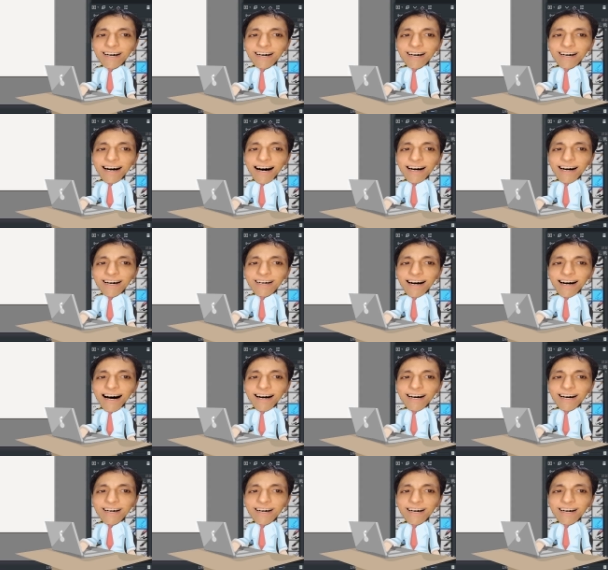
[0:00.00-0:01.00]
Hold down
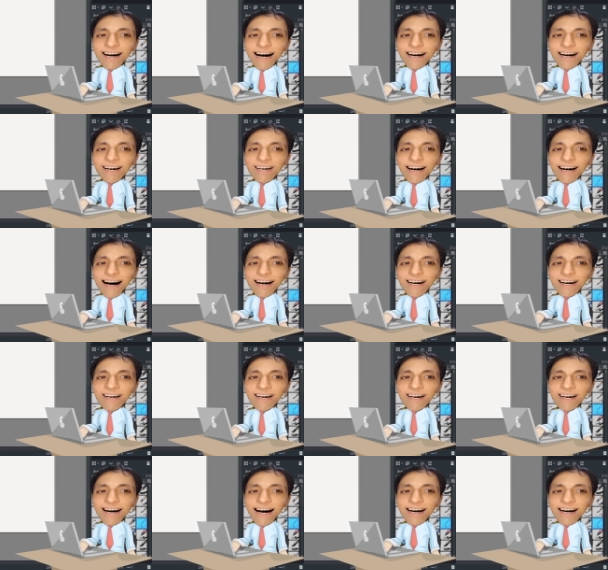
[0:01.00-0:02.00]
Shift to
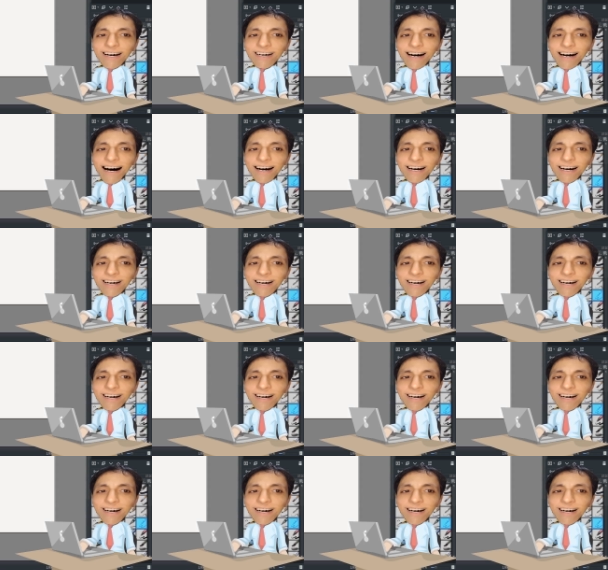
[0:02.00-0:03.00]
preserve proportion.
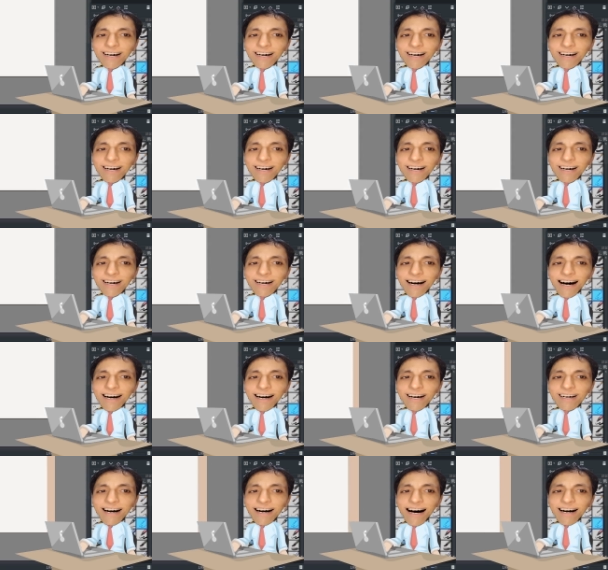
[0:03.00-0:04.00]

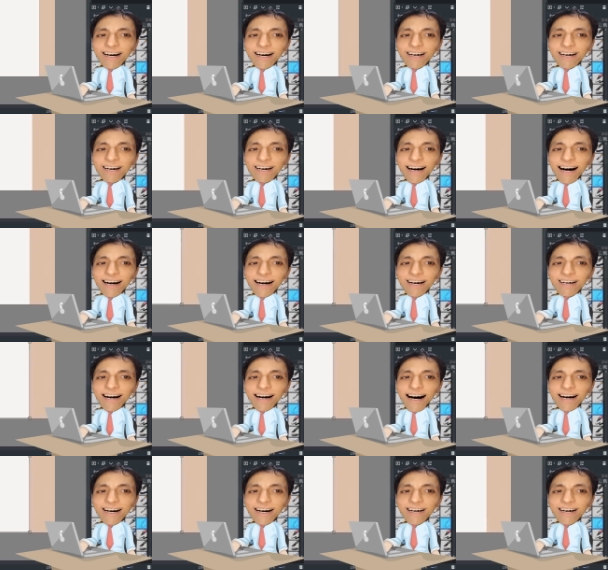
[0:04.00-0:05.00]
Drag down to
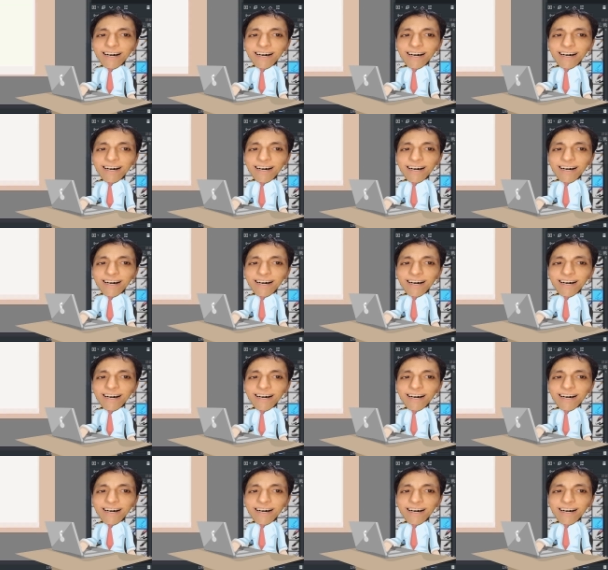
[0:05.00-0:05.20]
shrink.